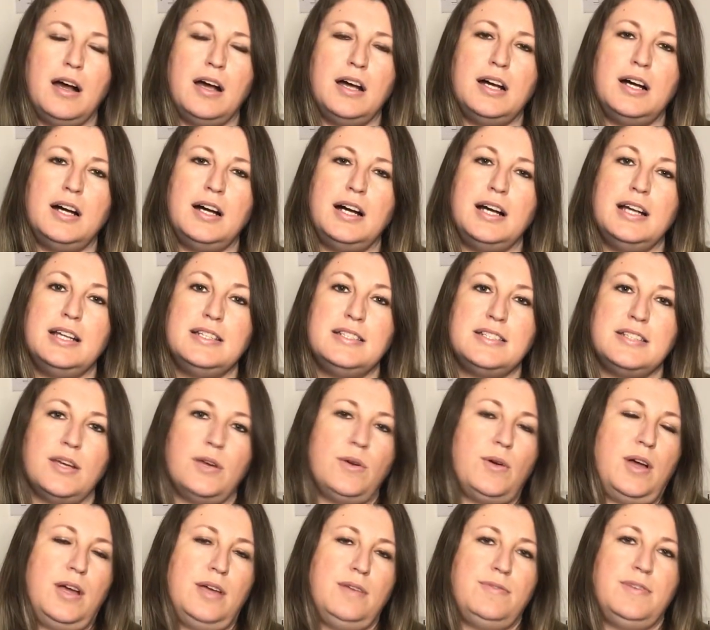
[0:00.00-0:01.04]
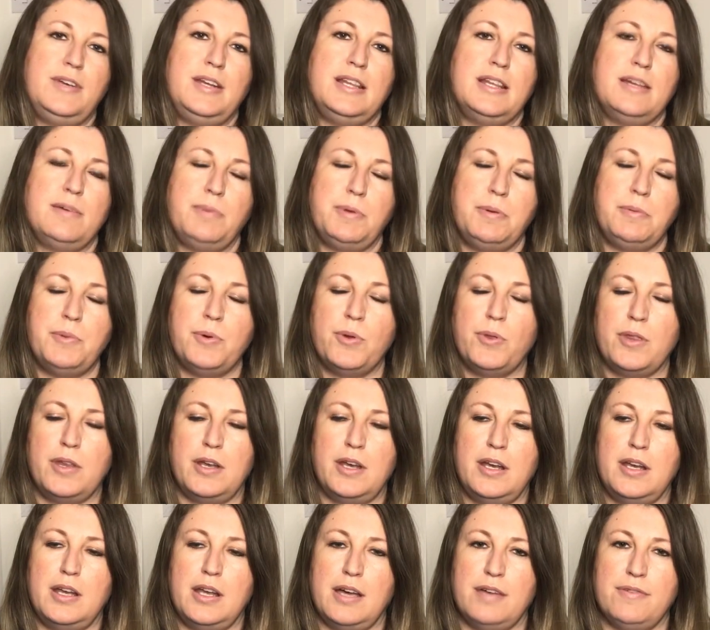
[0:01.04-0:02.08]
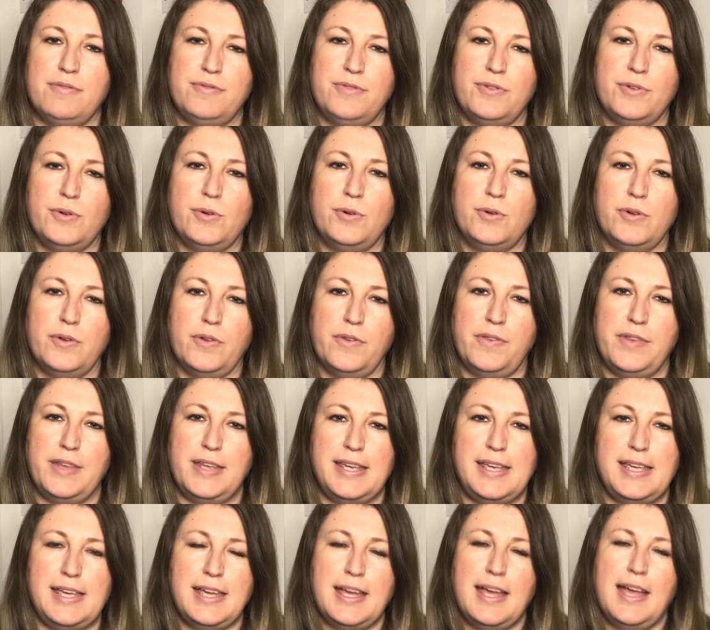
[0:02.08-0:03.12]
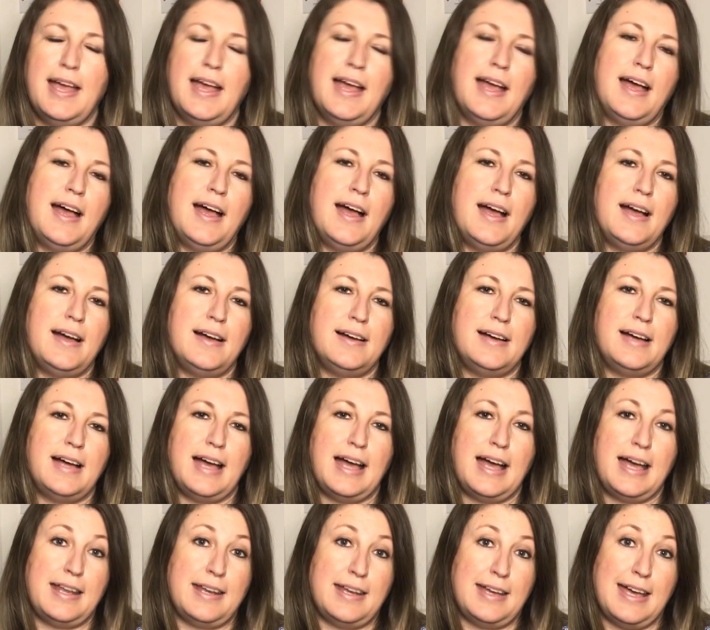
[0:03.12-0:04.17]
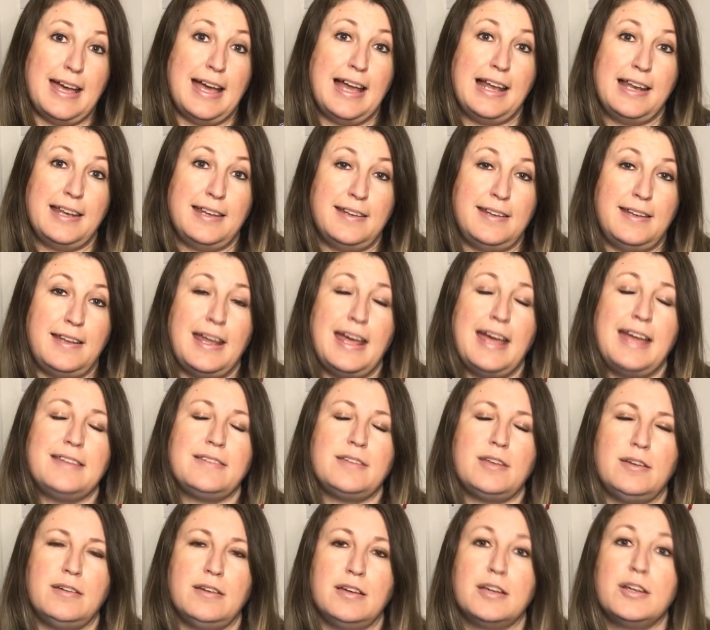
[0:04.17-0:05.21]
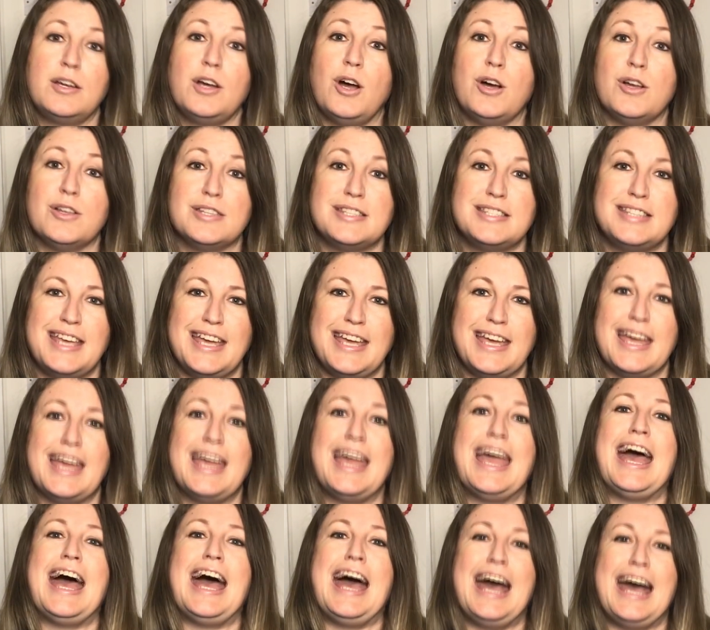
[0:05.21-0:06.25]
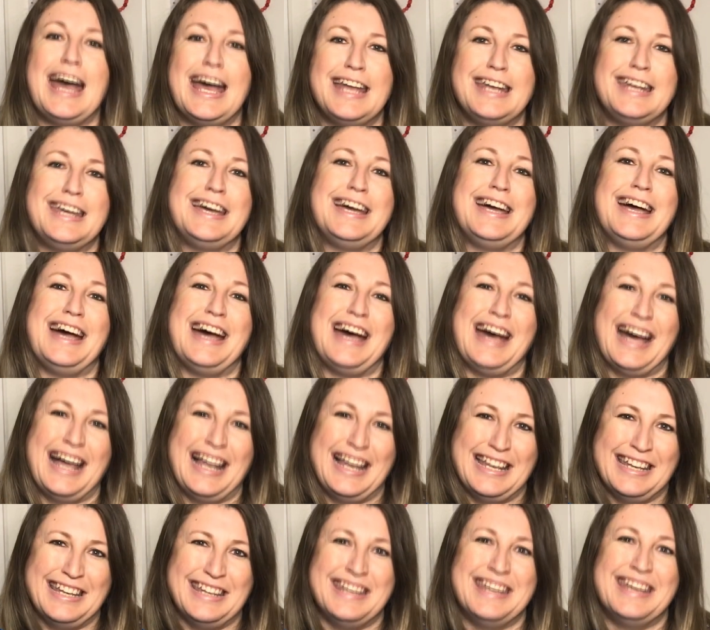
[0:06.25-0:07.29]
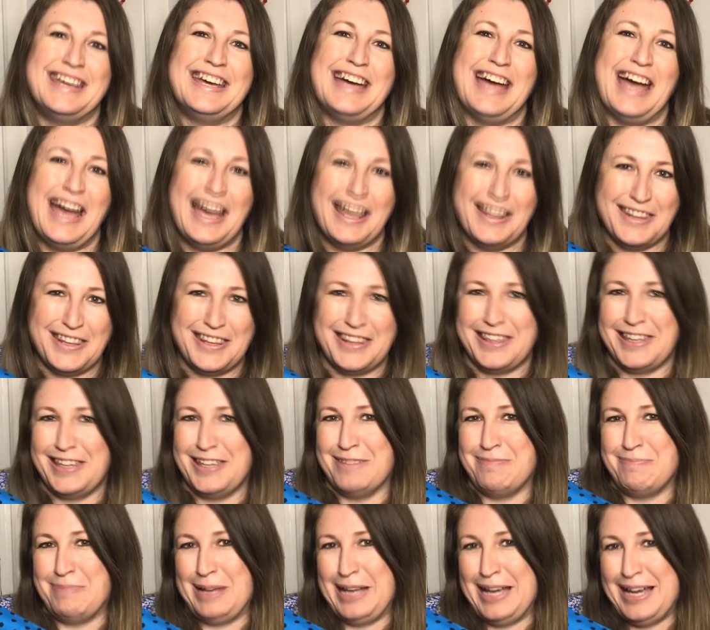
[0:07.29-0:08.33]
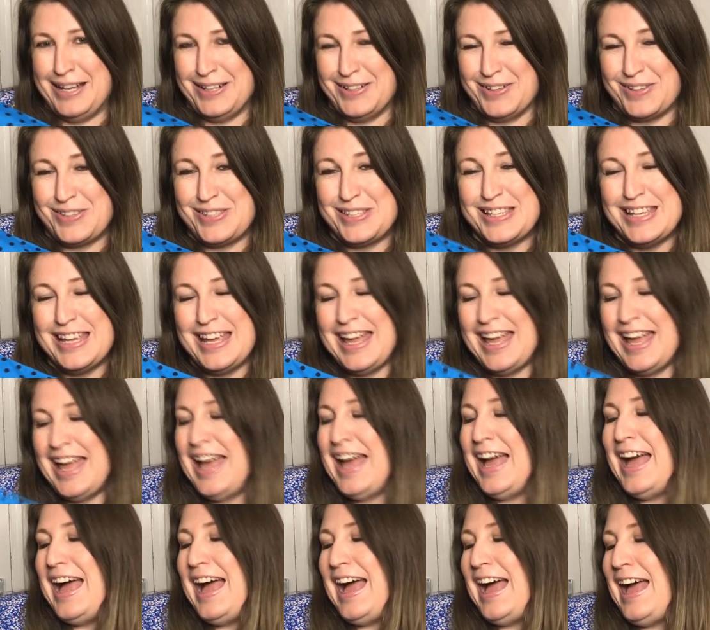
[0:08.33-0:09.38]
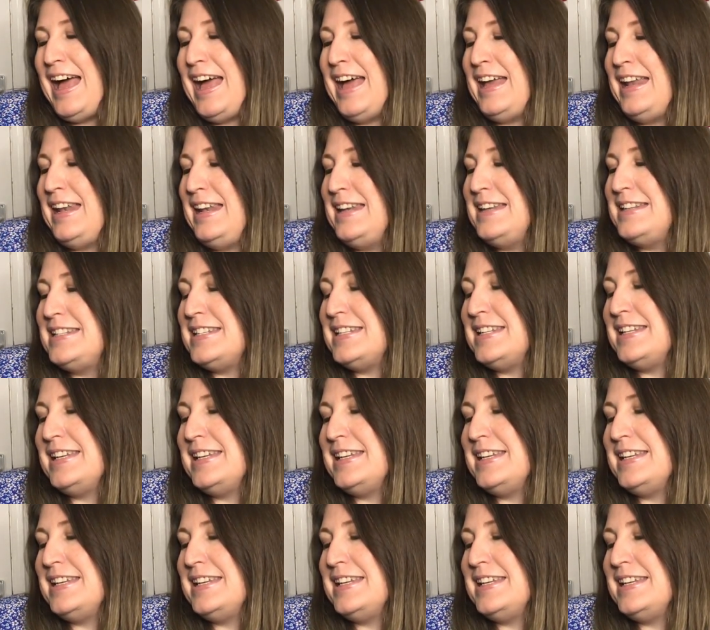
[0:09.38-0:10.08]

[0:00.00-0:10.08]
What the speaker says: and so hopefully there'll be more than enough for the Anna Allen, can't say it, Anna Allen Anthea blouse. And